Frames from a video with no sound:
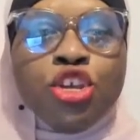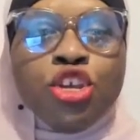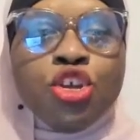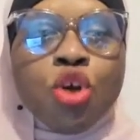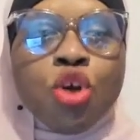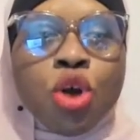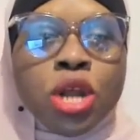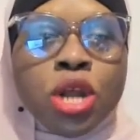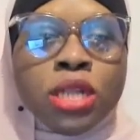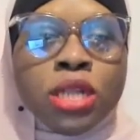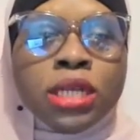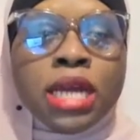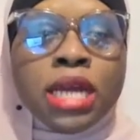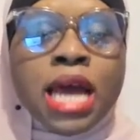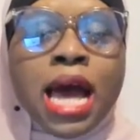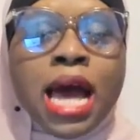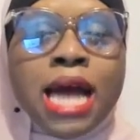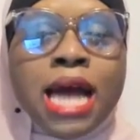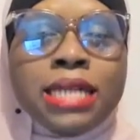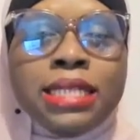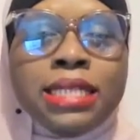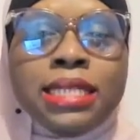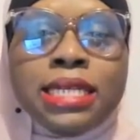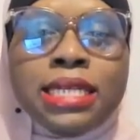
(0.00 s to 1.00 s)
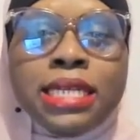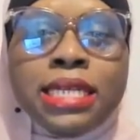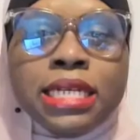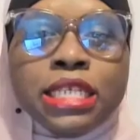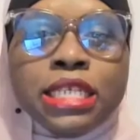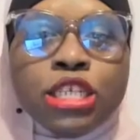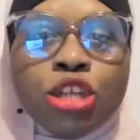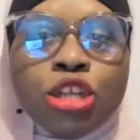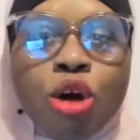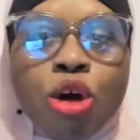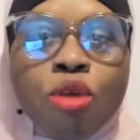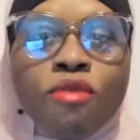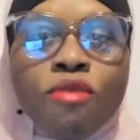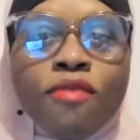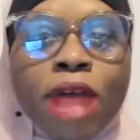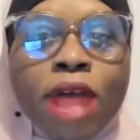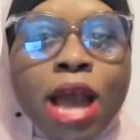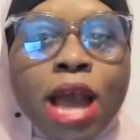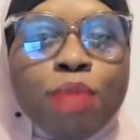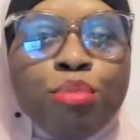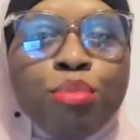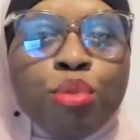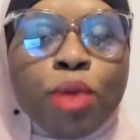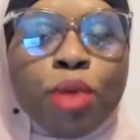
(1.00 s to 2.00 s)
Your content is low
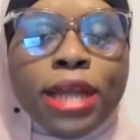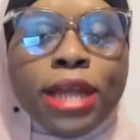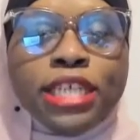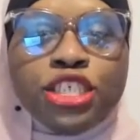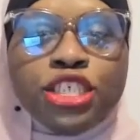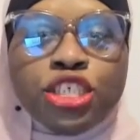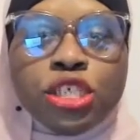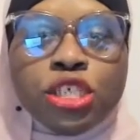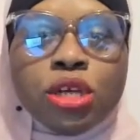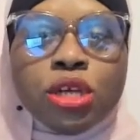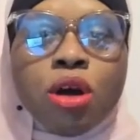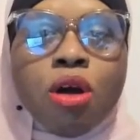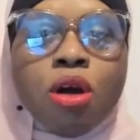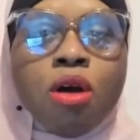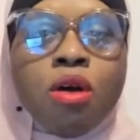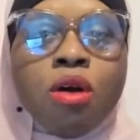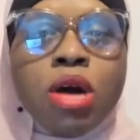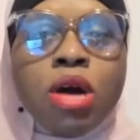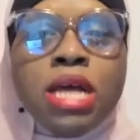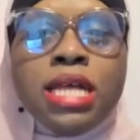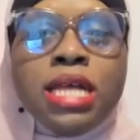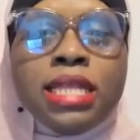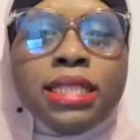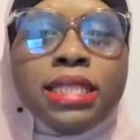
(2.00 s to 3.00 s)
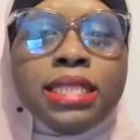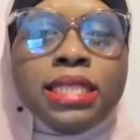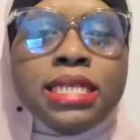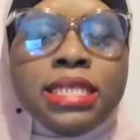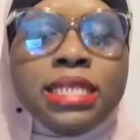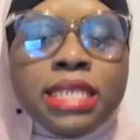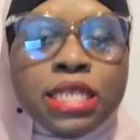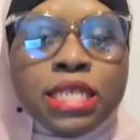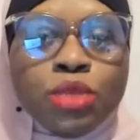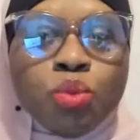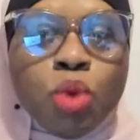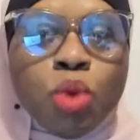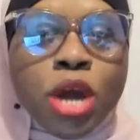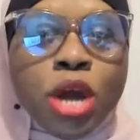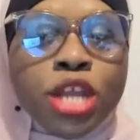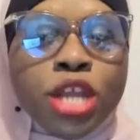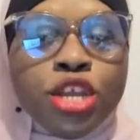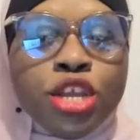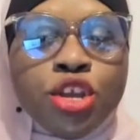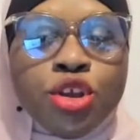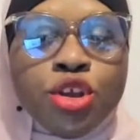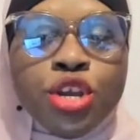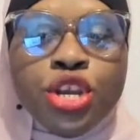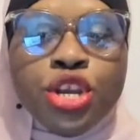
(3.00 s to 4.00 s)
vibrational. This is
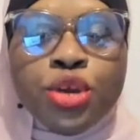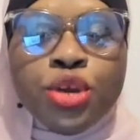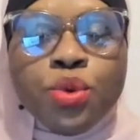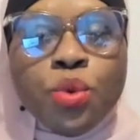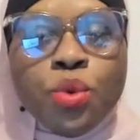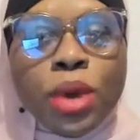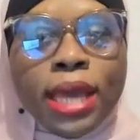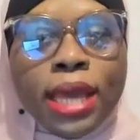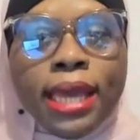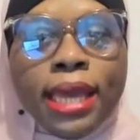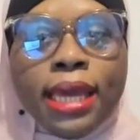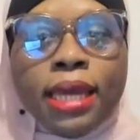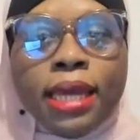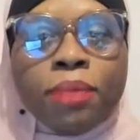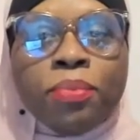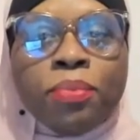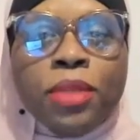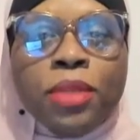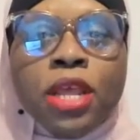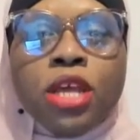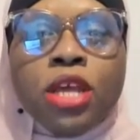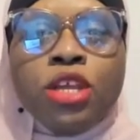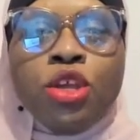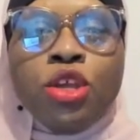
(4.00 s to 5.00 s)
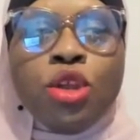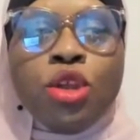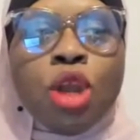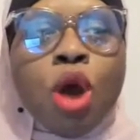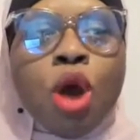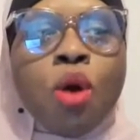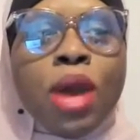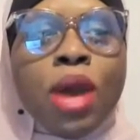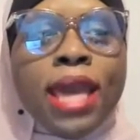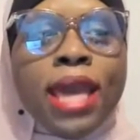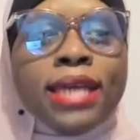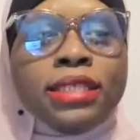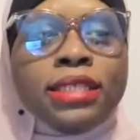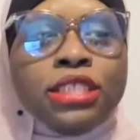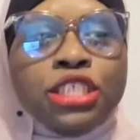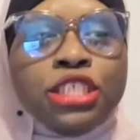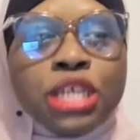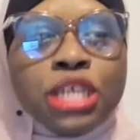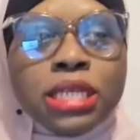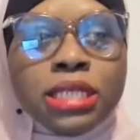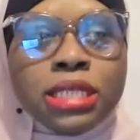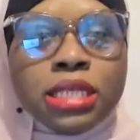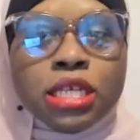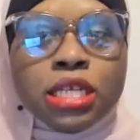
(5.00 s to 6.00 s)
what you're doing, you know, and
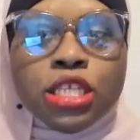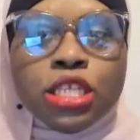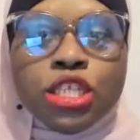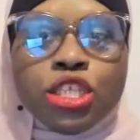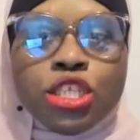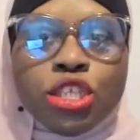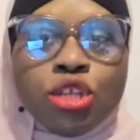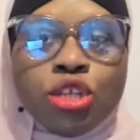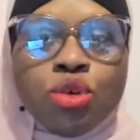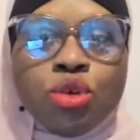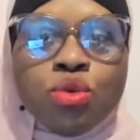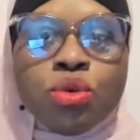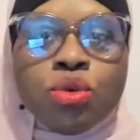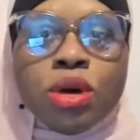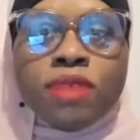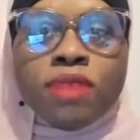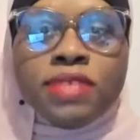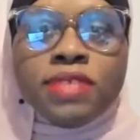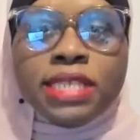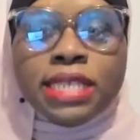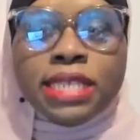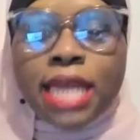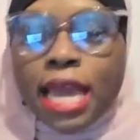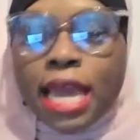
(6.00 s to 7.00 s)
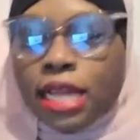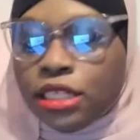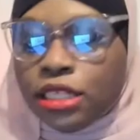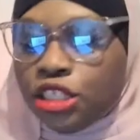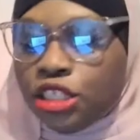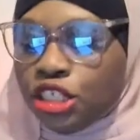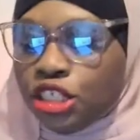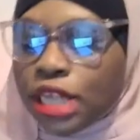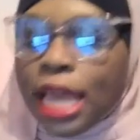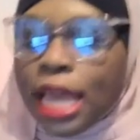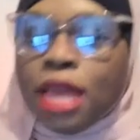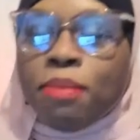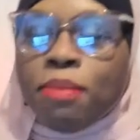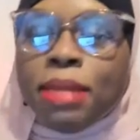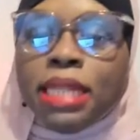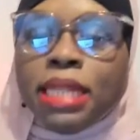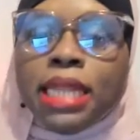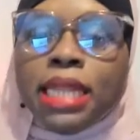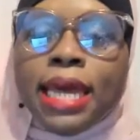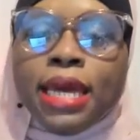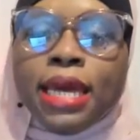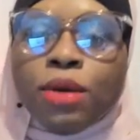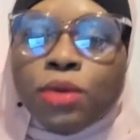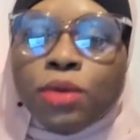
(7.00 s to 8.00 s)
just a slew of
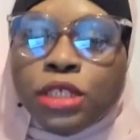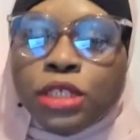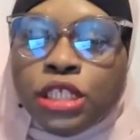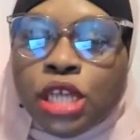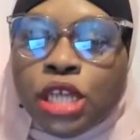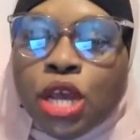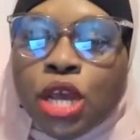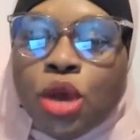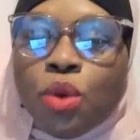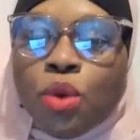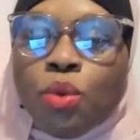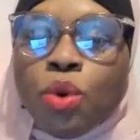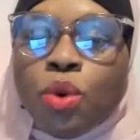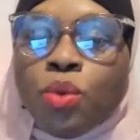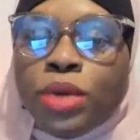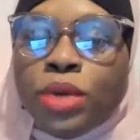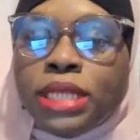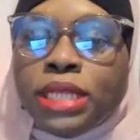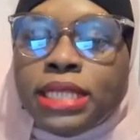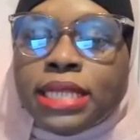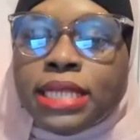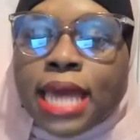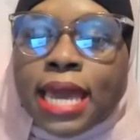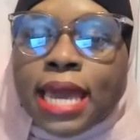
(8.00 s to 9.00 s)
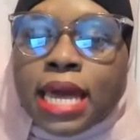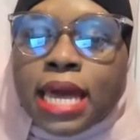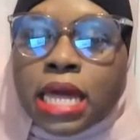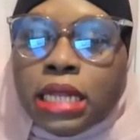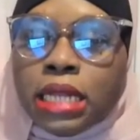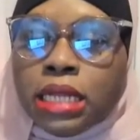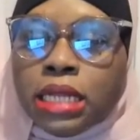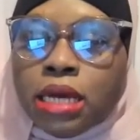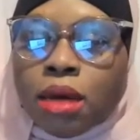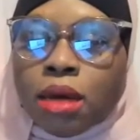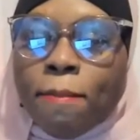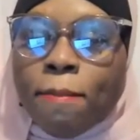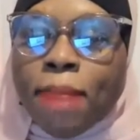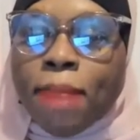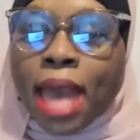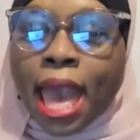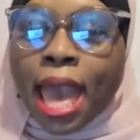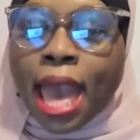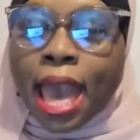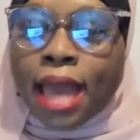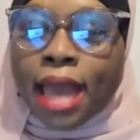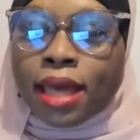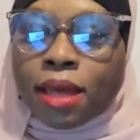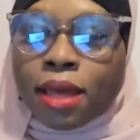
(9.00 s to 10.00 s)
shaming language. When we take a look
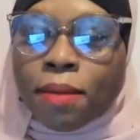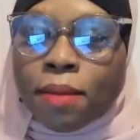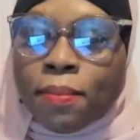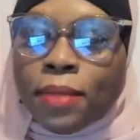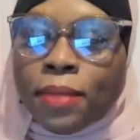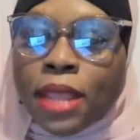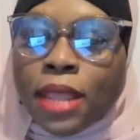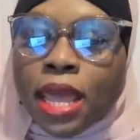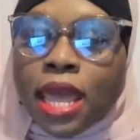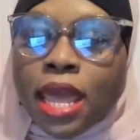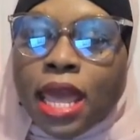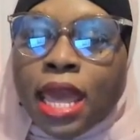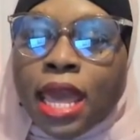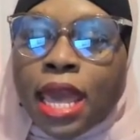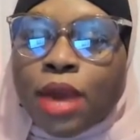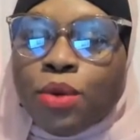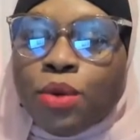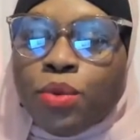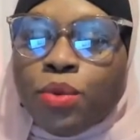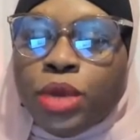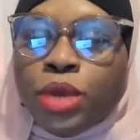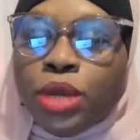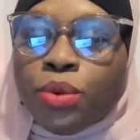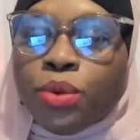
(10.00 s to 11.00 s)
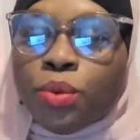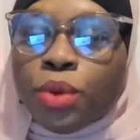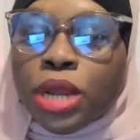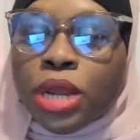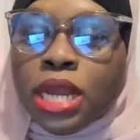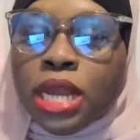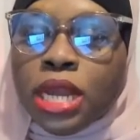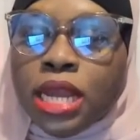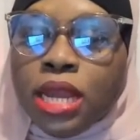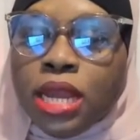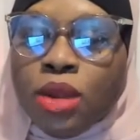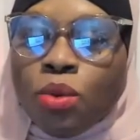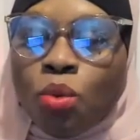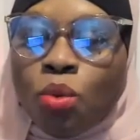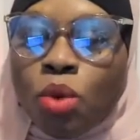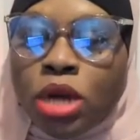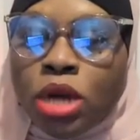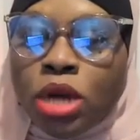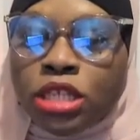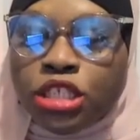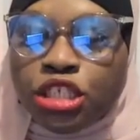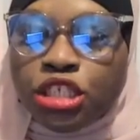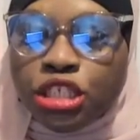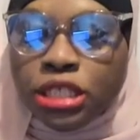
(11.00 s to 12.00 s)
back and we read
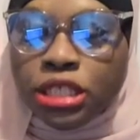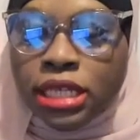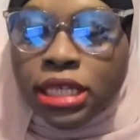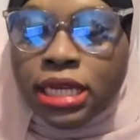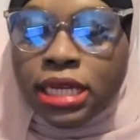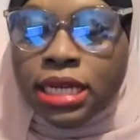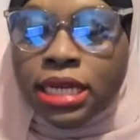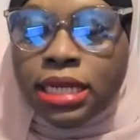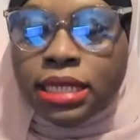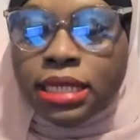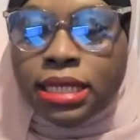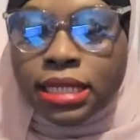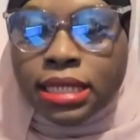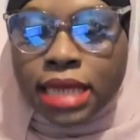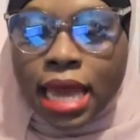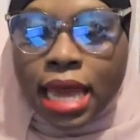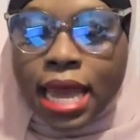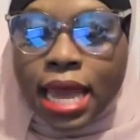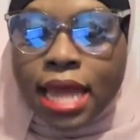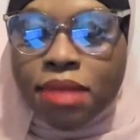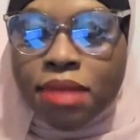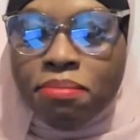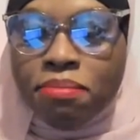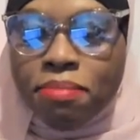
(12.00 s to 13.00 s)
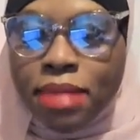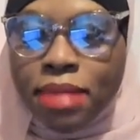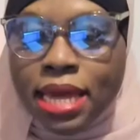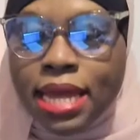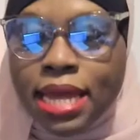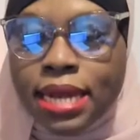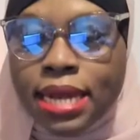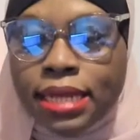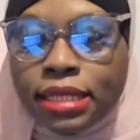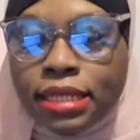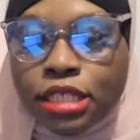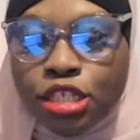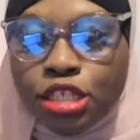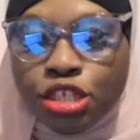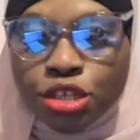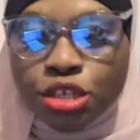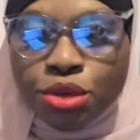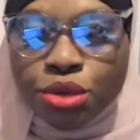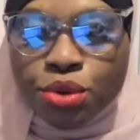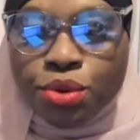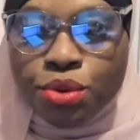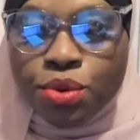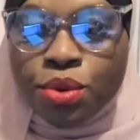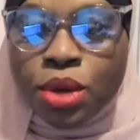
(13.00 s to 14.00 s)
what she said men
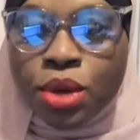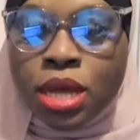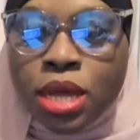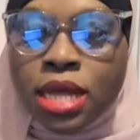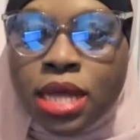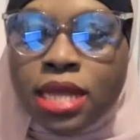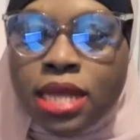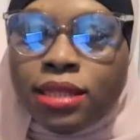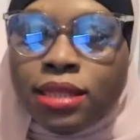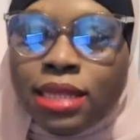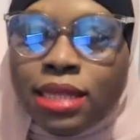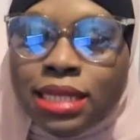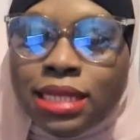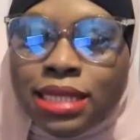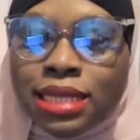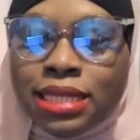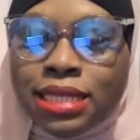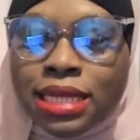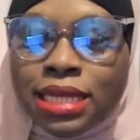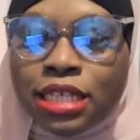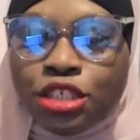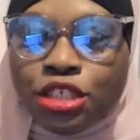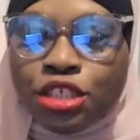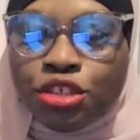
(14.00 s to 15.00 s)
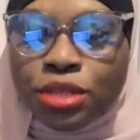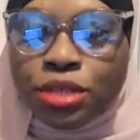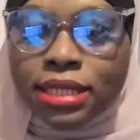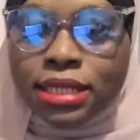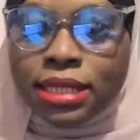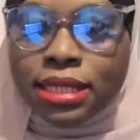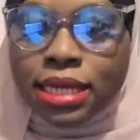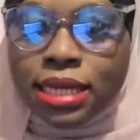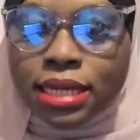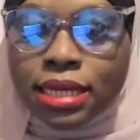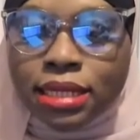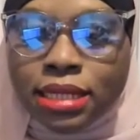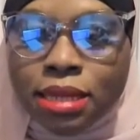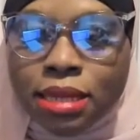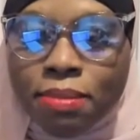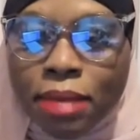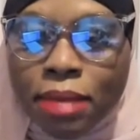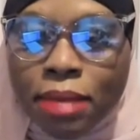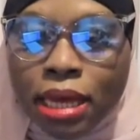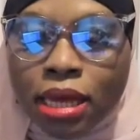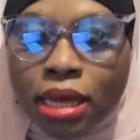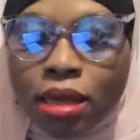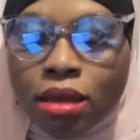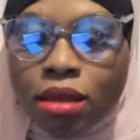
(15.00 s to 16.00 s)
do, this is interesting to
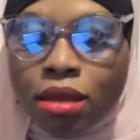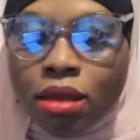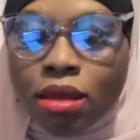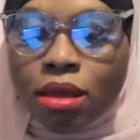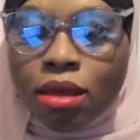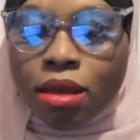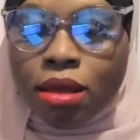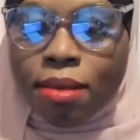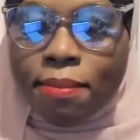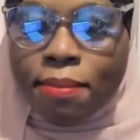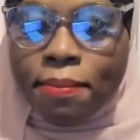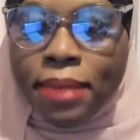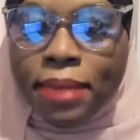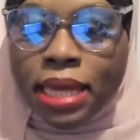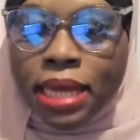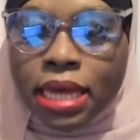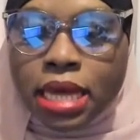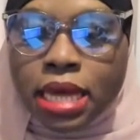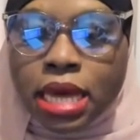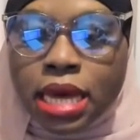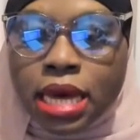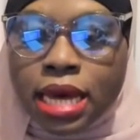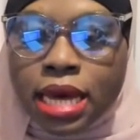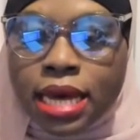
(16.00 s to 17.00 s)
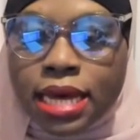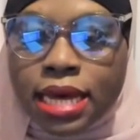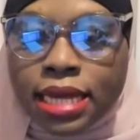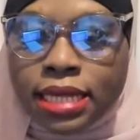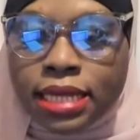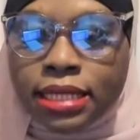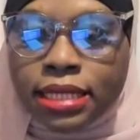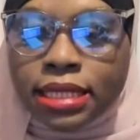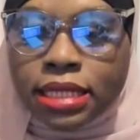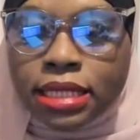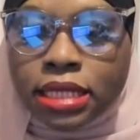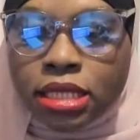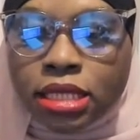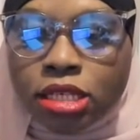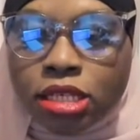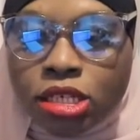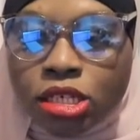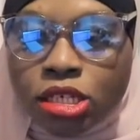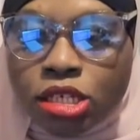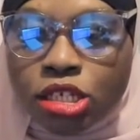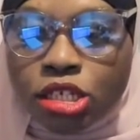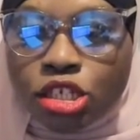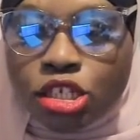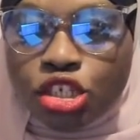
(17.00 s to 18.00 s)
me because
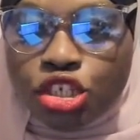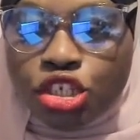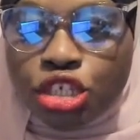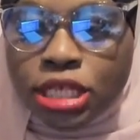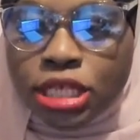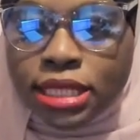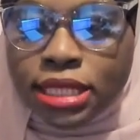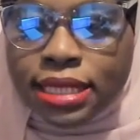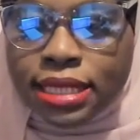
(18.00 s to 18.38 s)
she